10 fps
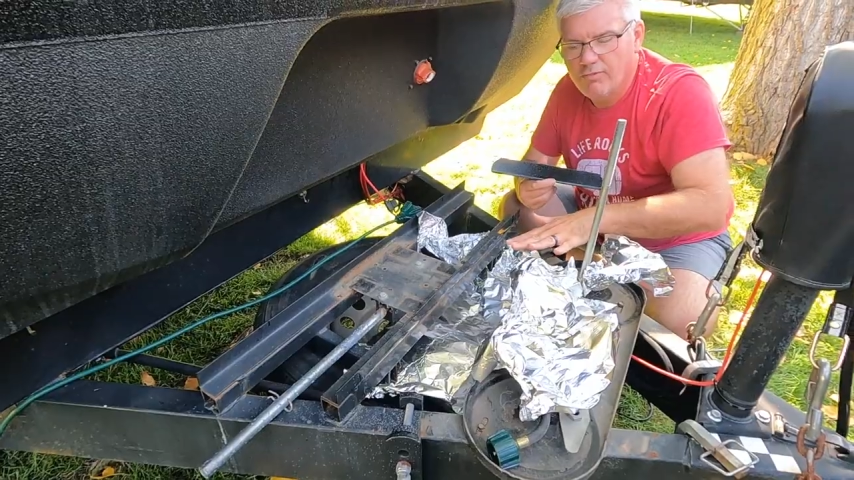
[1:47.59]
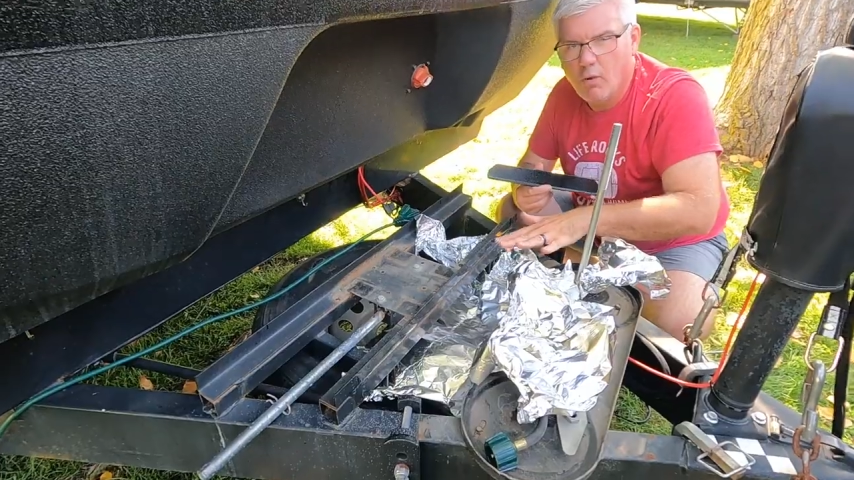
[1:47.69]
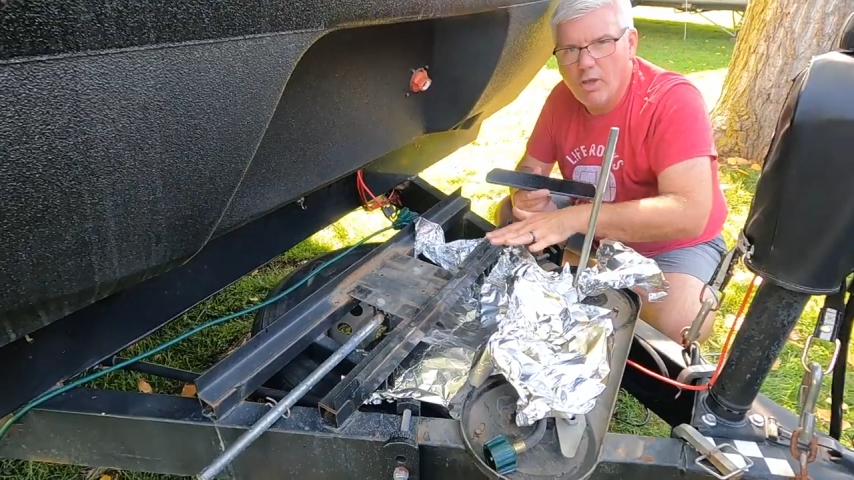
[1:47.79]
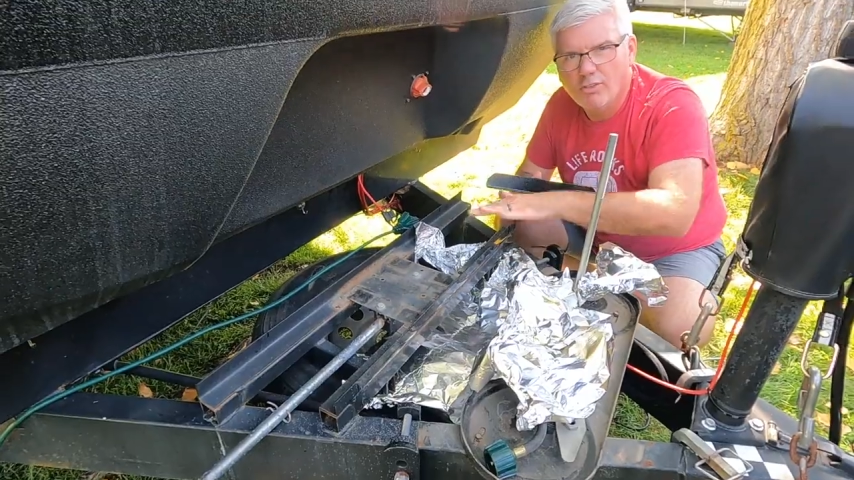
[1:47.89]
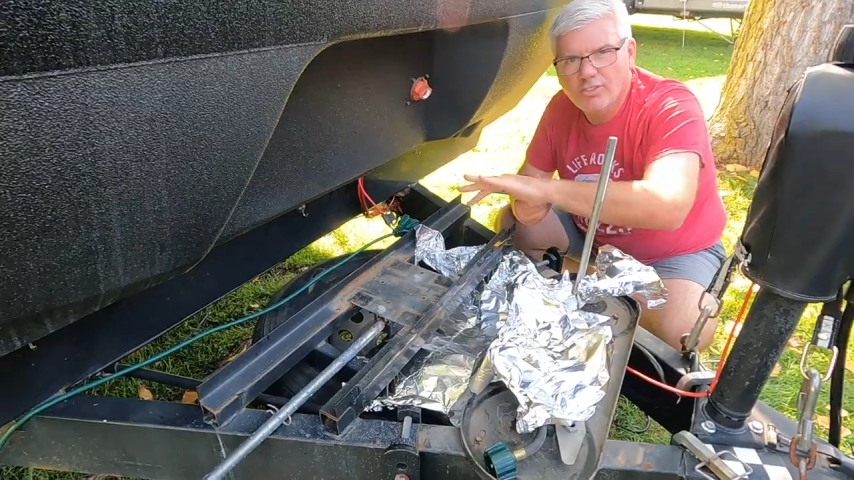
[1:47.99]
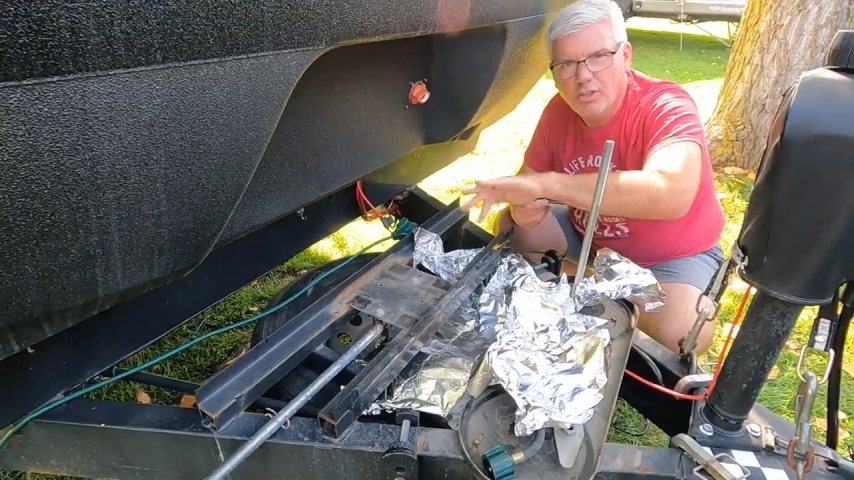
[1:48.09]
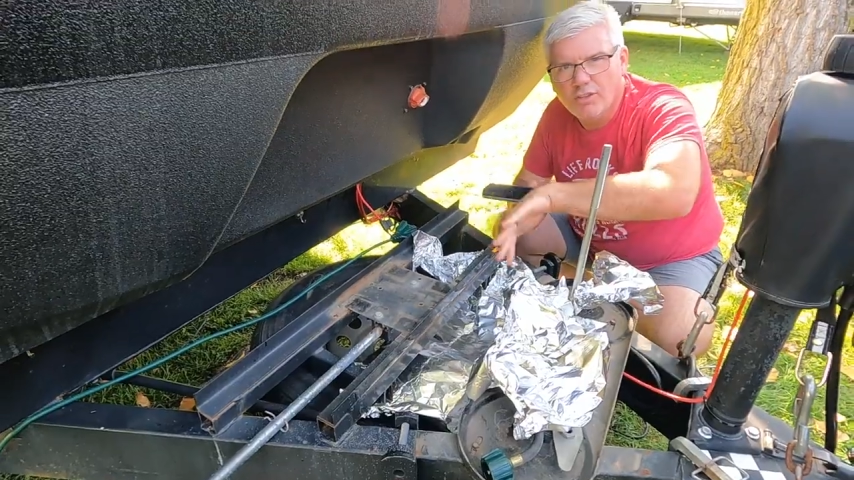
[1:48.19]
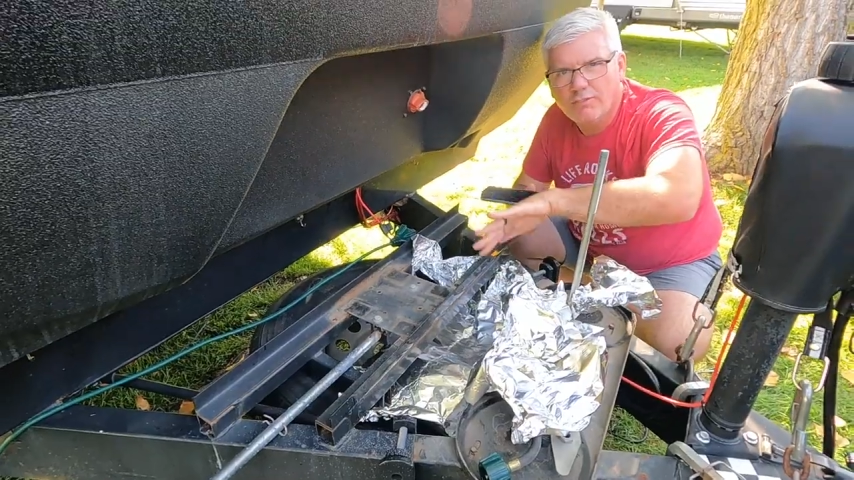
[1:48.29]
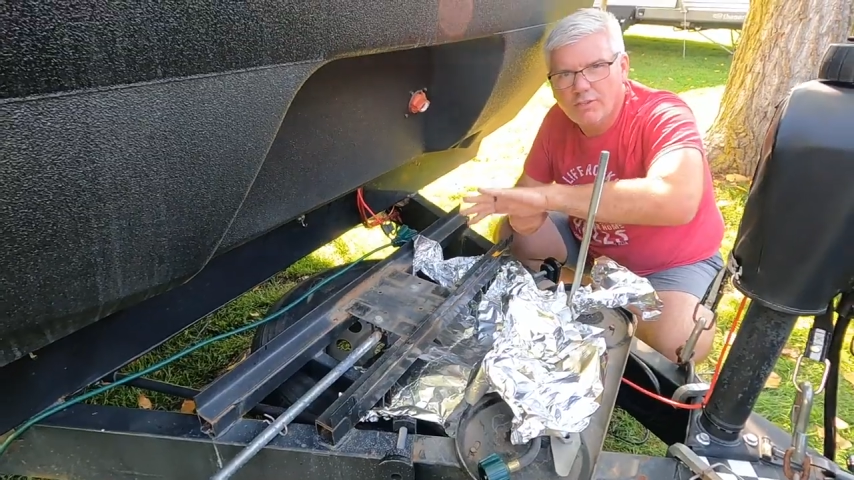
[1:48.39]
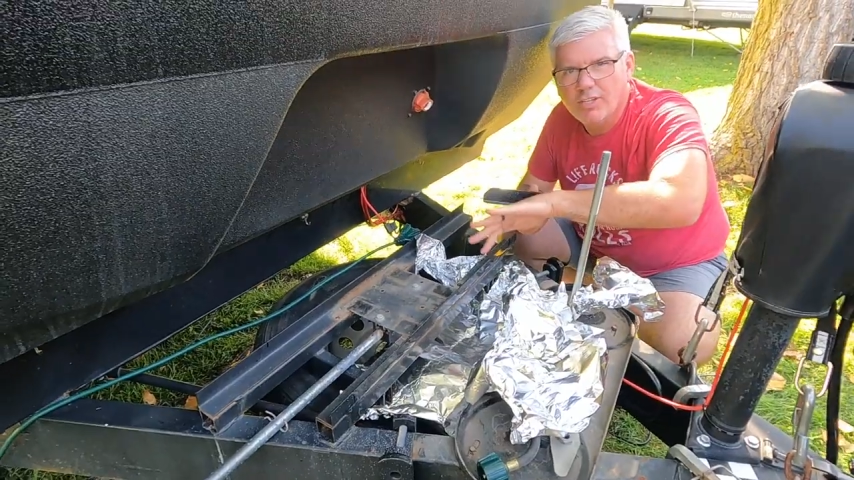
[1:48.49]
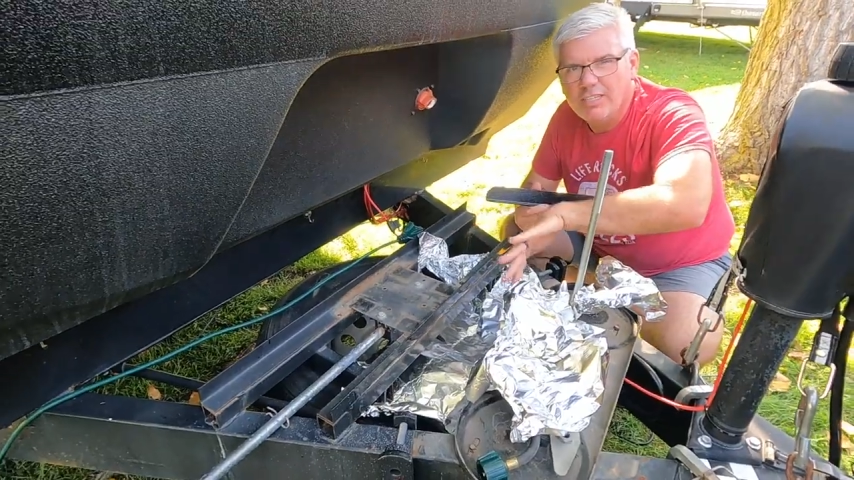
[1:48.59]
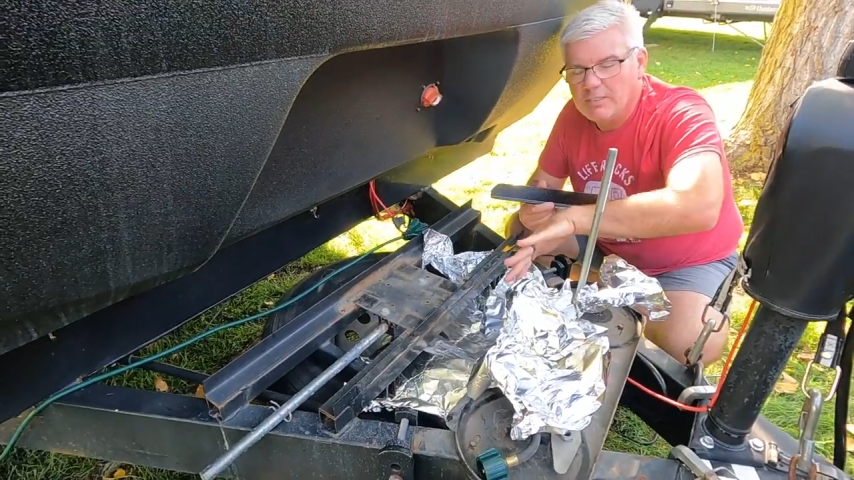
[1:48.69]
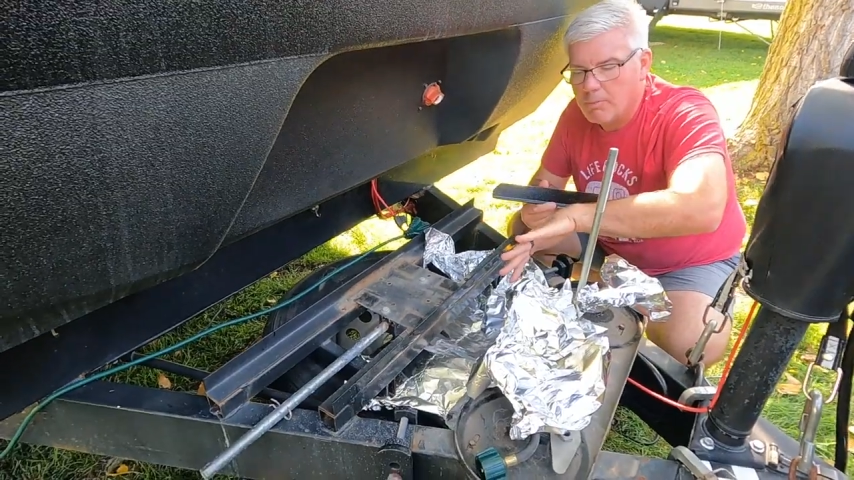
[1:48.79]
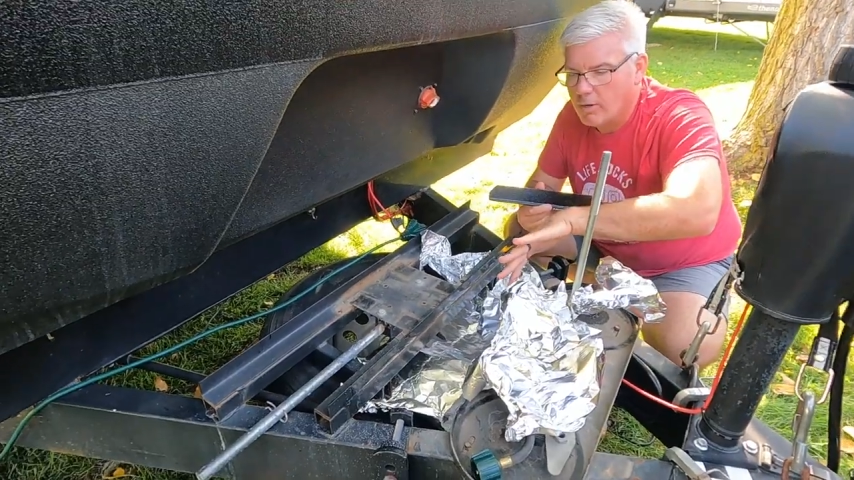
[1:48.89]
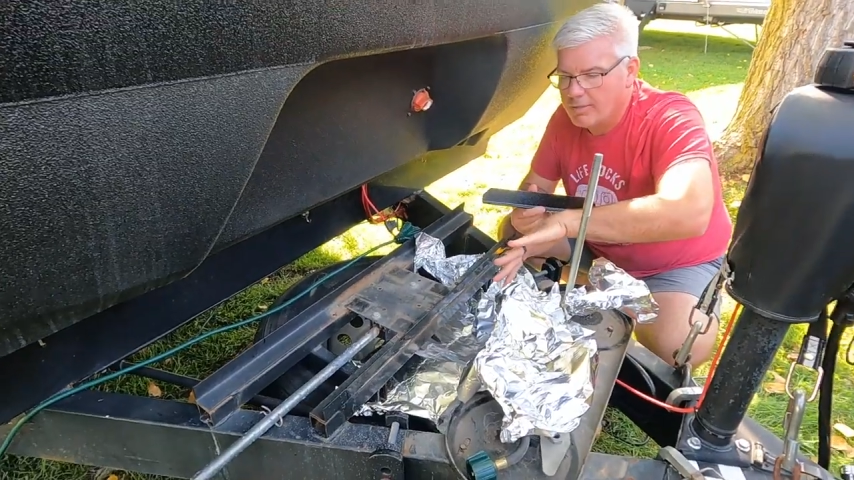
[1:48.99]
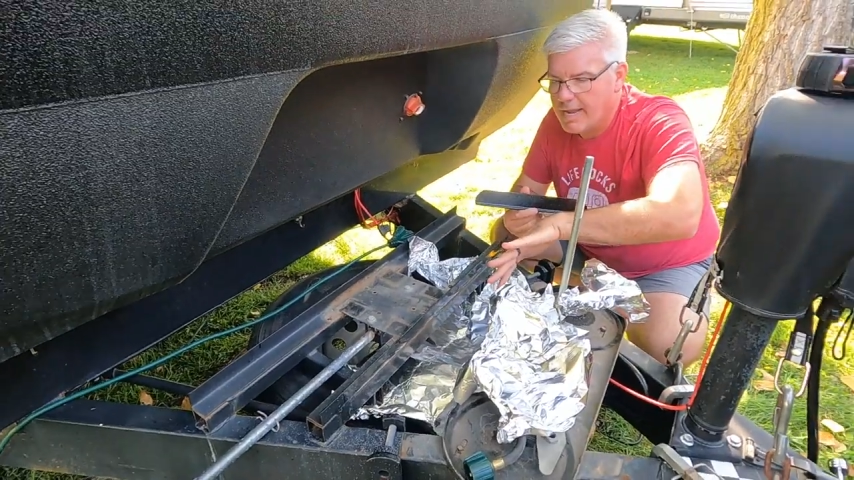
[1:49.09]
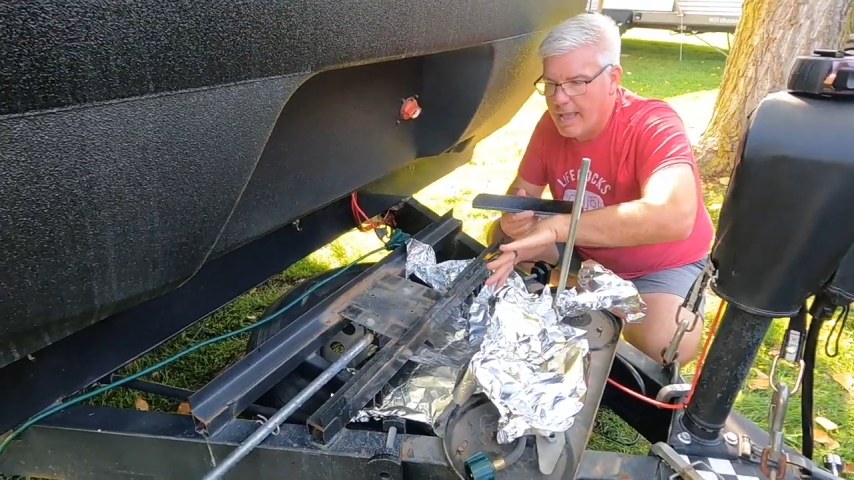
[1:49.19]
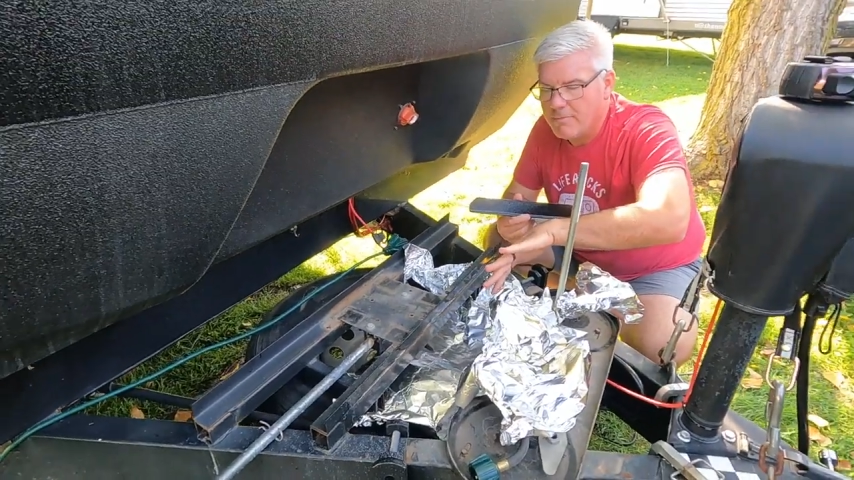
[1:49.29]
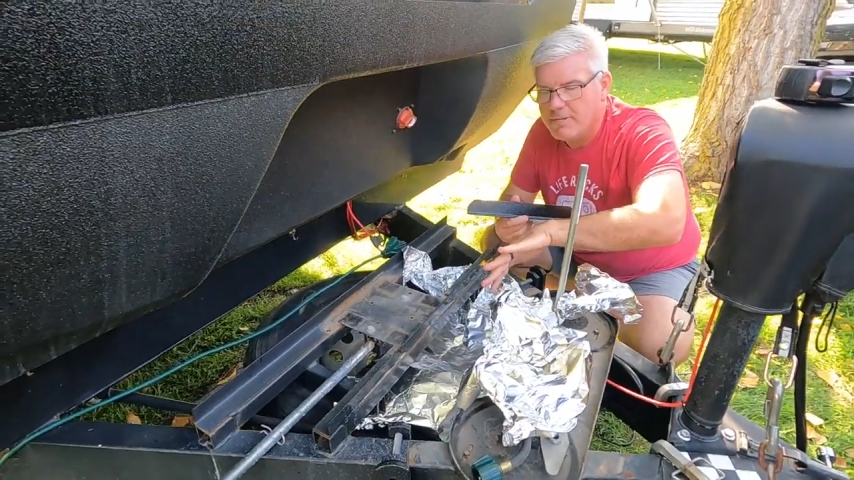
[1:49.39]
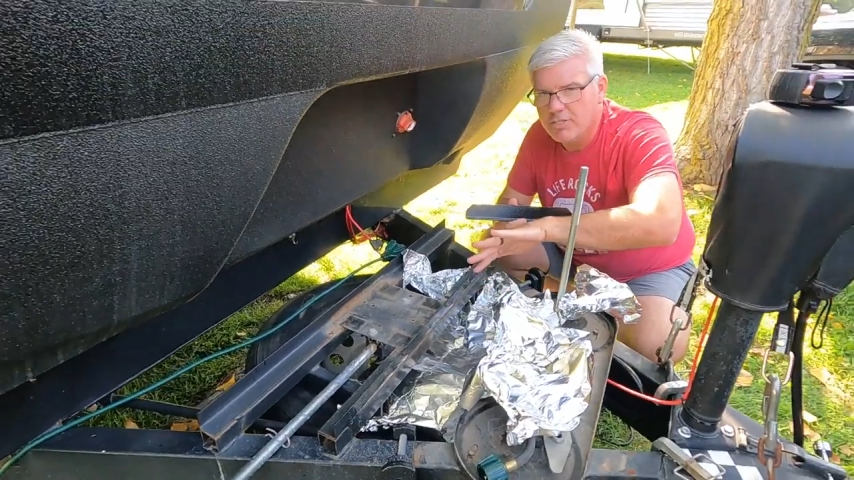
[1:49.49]
foil so that if there's any sparks that
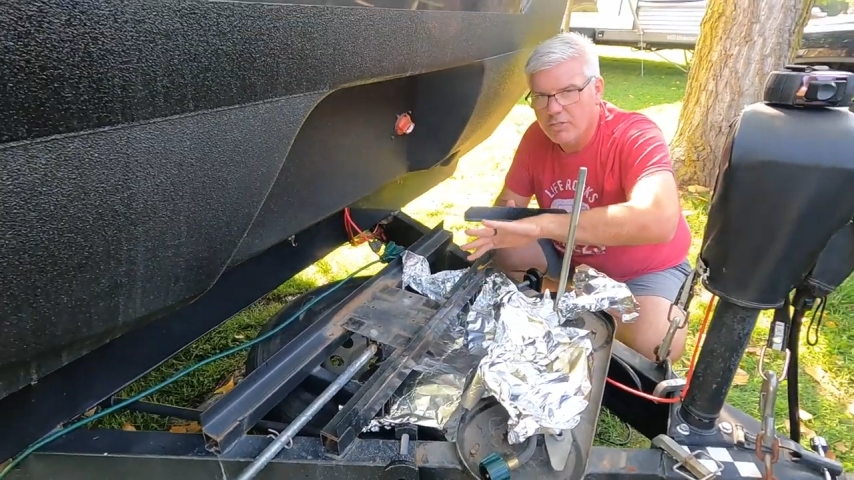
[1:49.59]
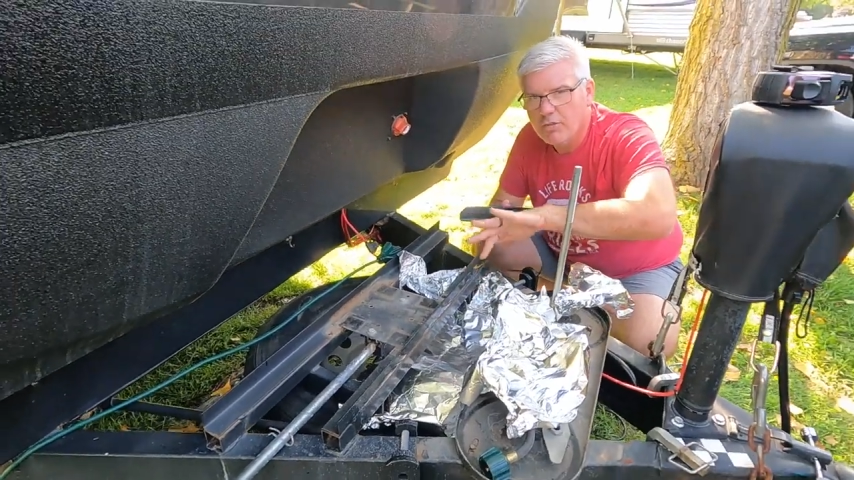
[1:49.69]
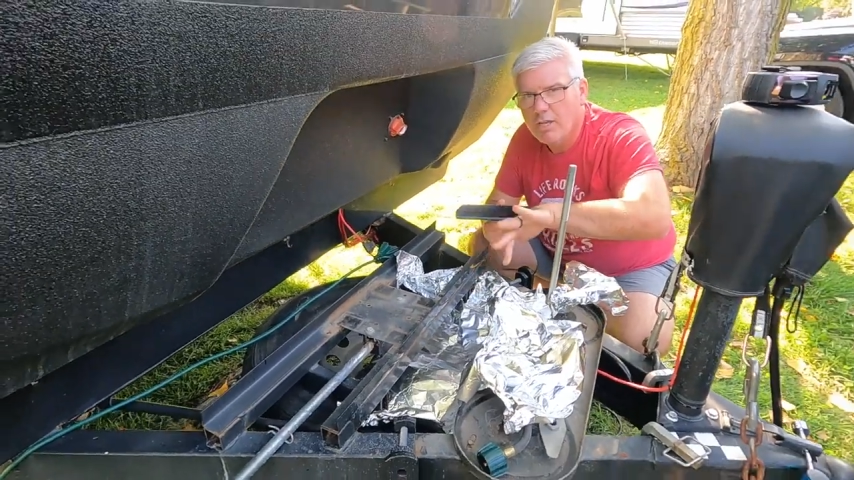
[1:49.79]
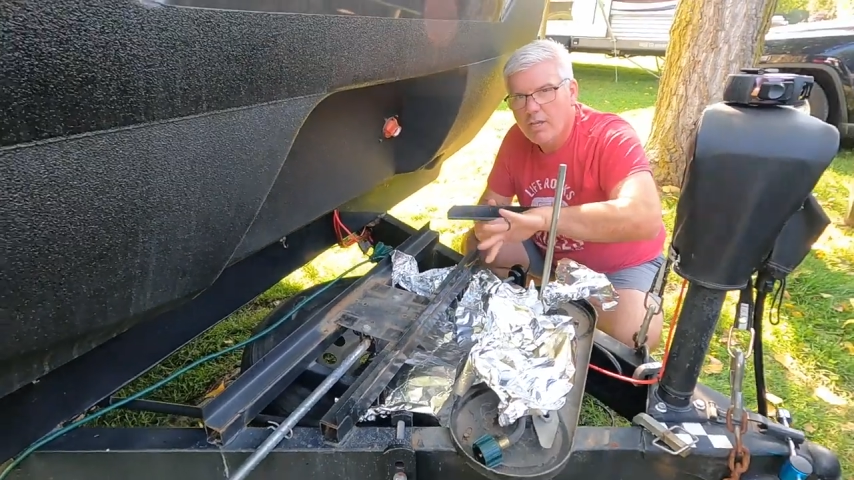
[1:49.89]
happen to